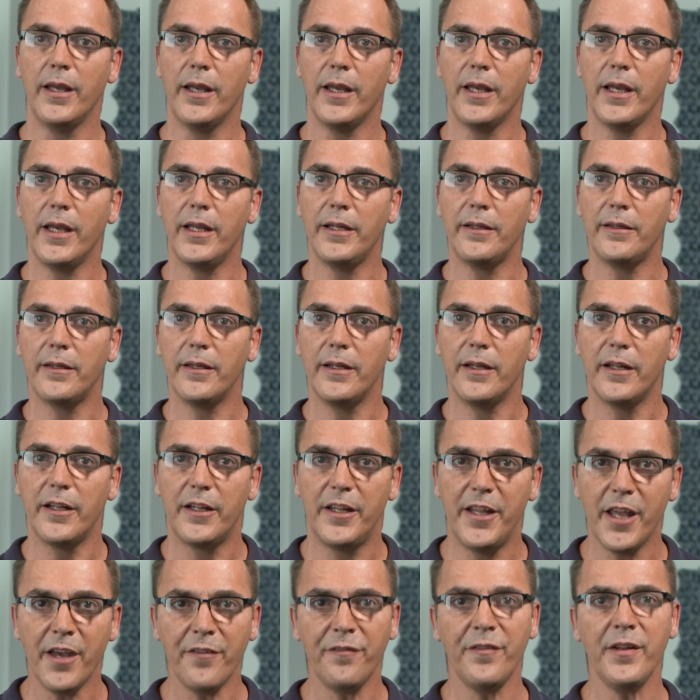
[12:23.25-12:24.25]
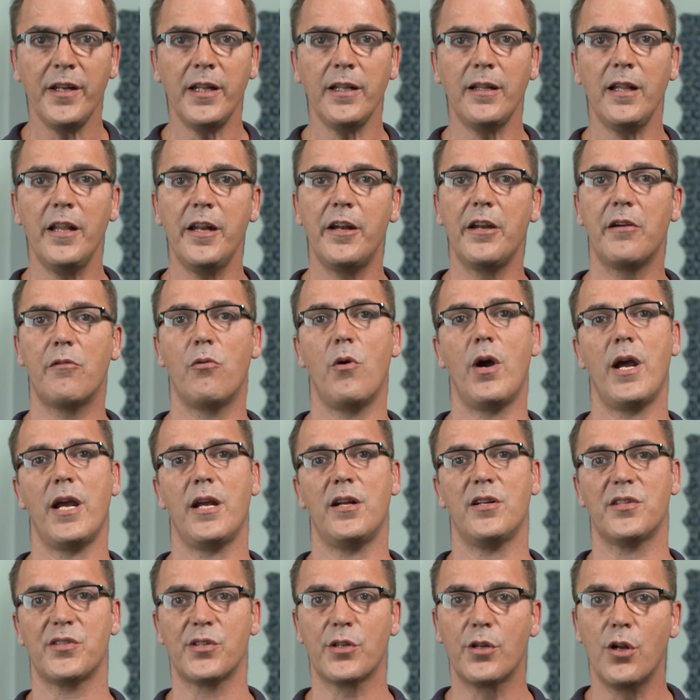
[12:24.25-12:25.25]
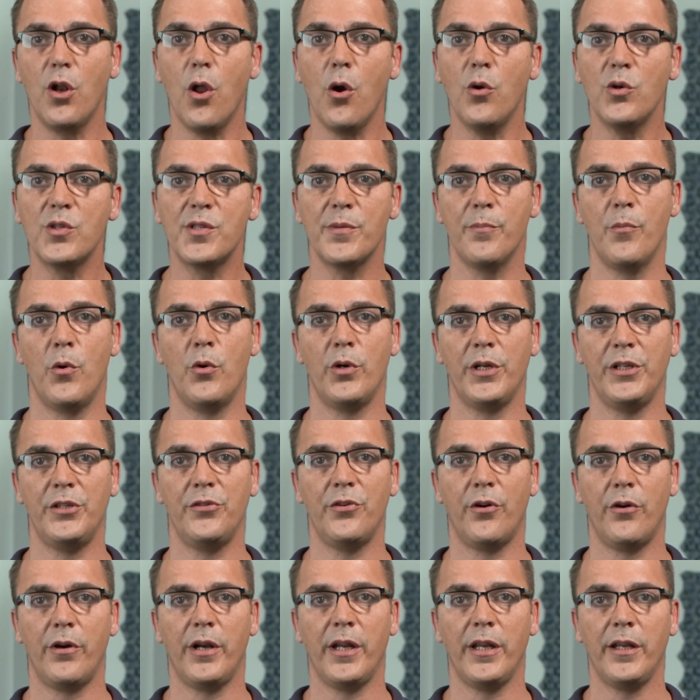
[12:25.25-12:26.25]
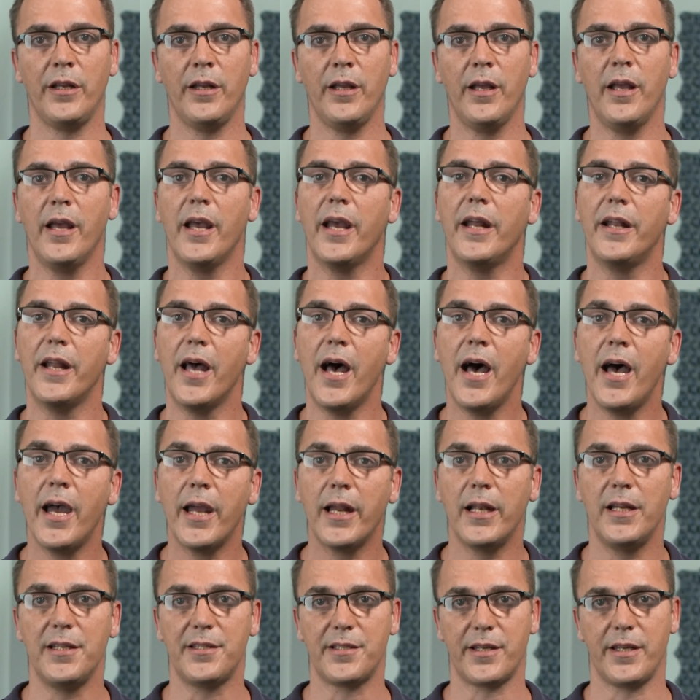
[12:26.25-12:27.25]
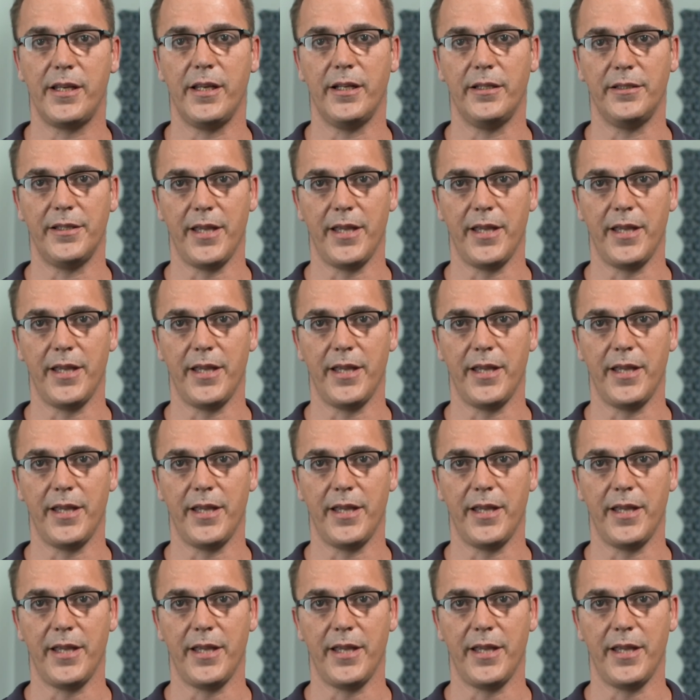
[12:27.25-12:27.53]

it definitely requires close monitoring and highly skilled